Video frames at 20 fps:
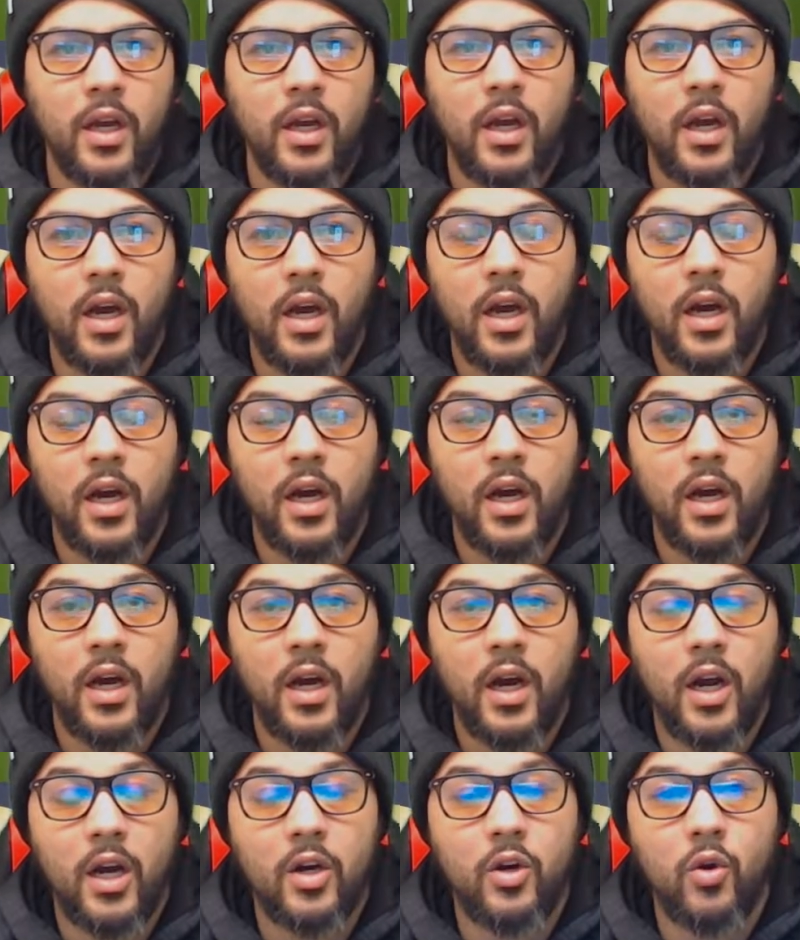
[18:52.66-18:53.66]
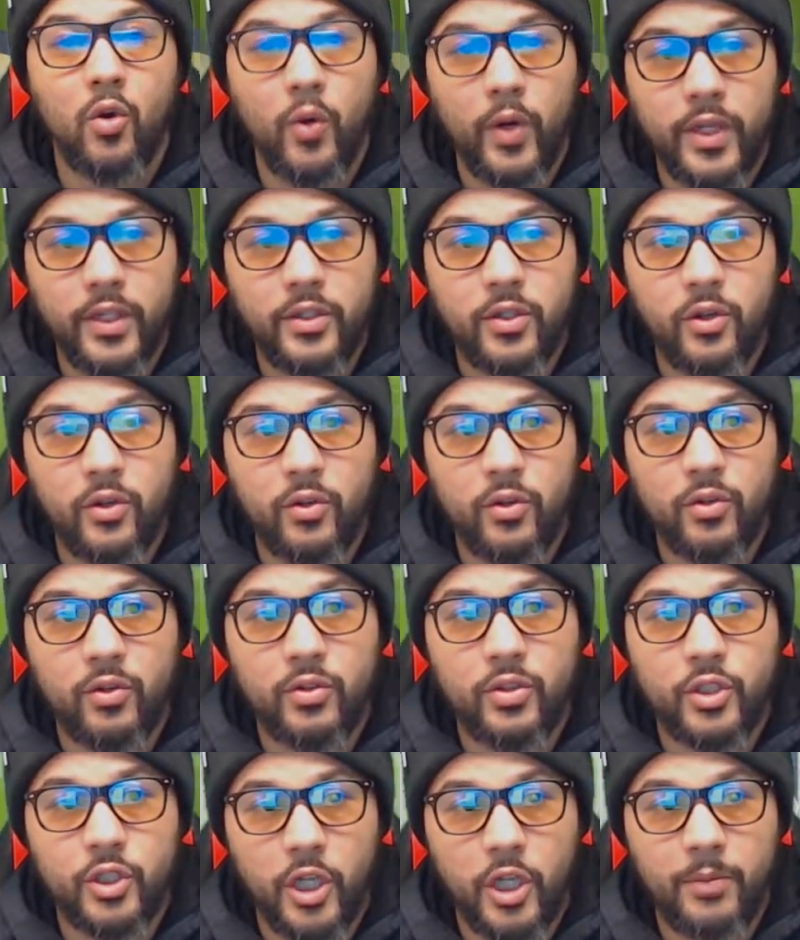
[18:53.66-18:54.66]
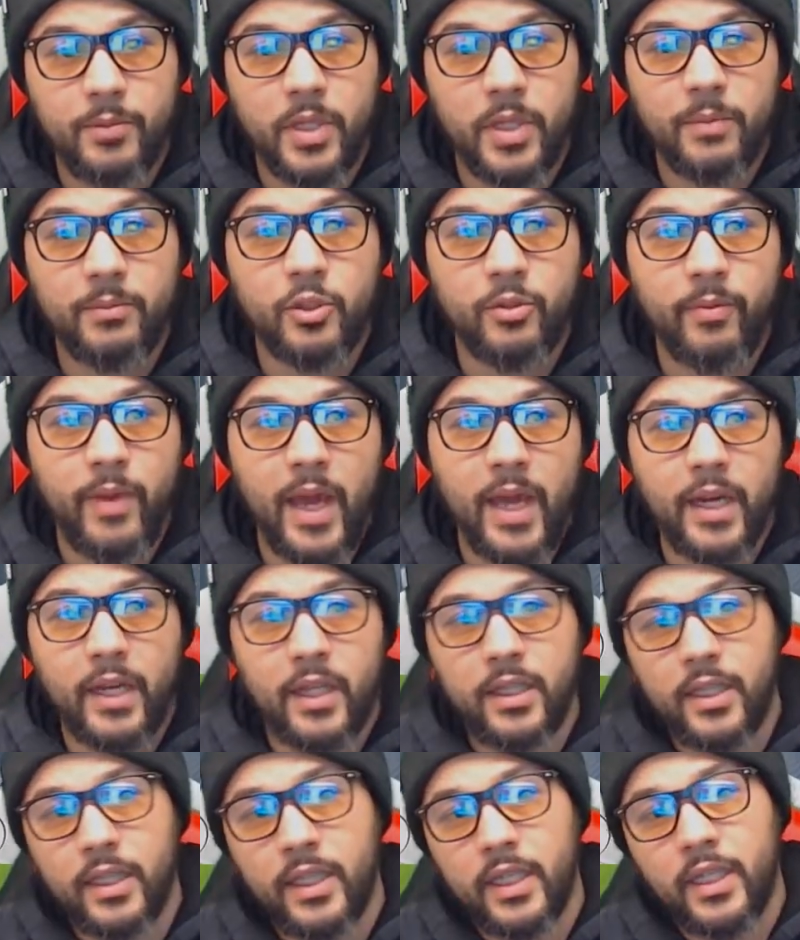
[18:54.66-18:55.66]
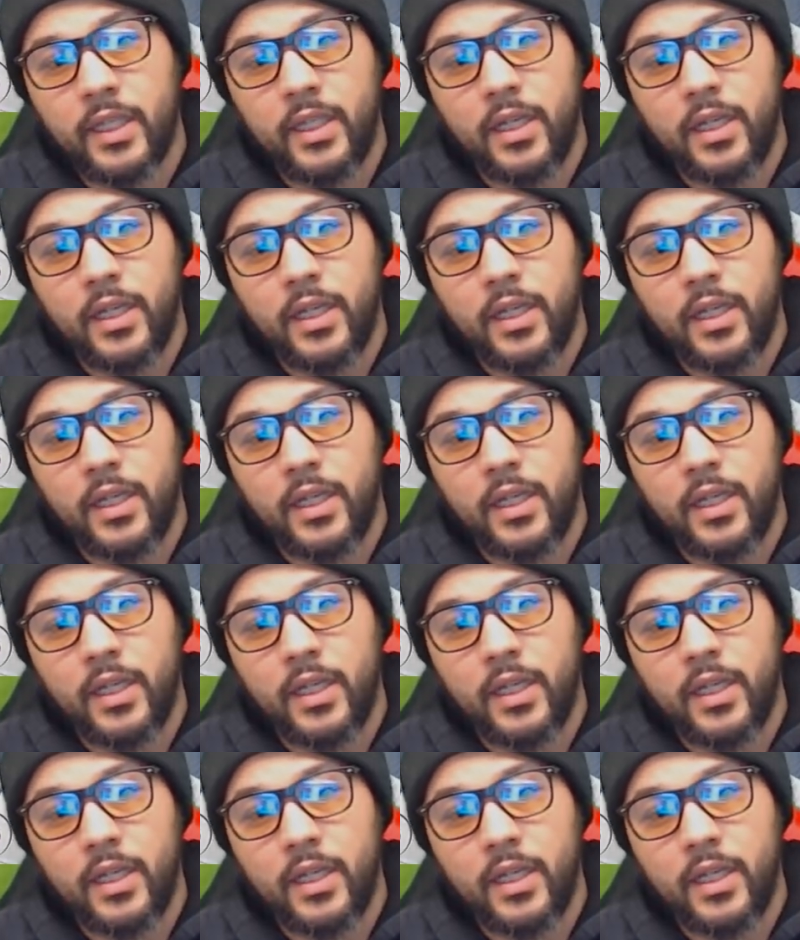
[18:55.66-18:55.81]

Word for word: uh, our coin total jumped up dramatically.